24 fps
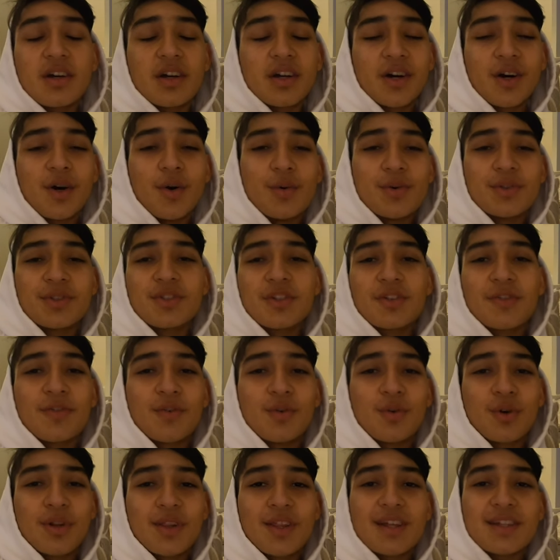I always look
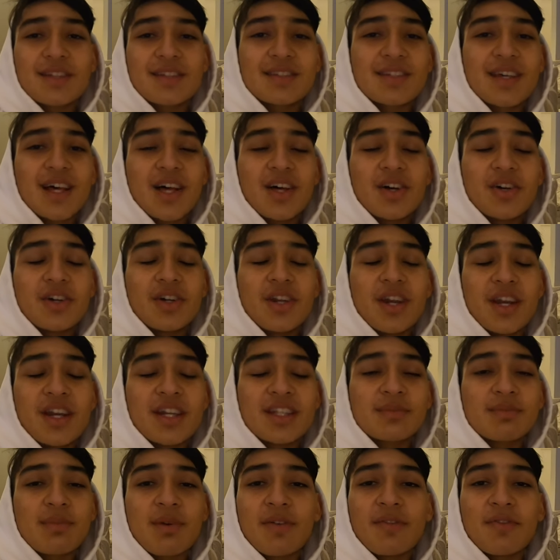forward to that salad. It
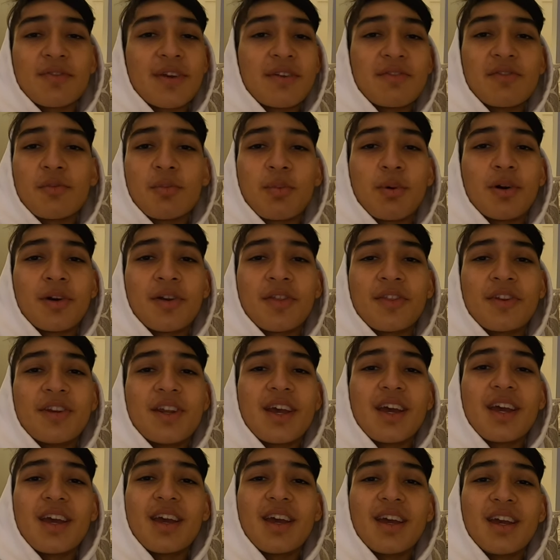is my favorite part of the
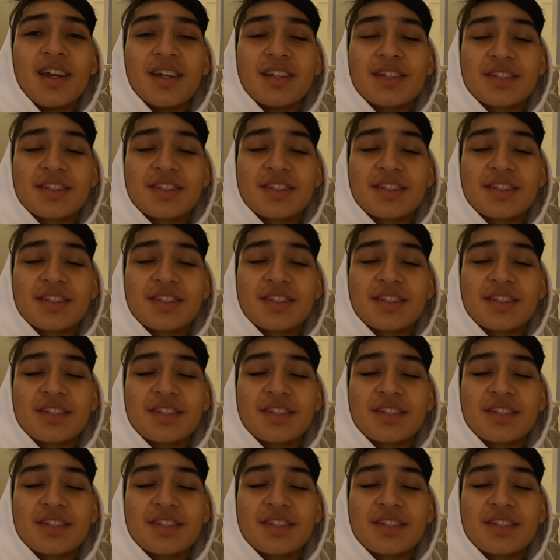day.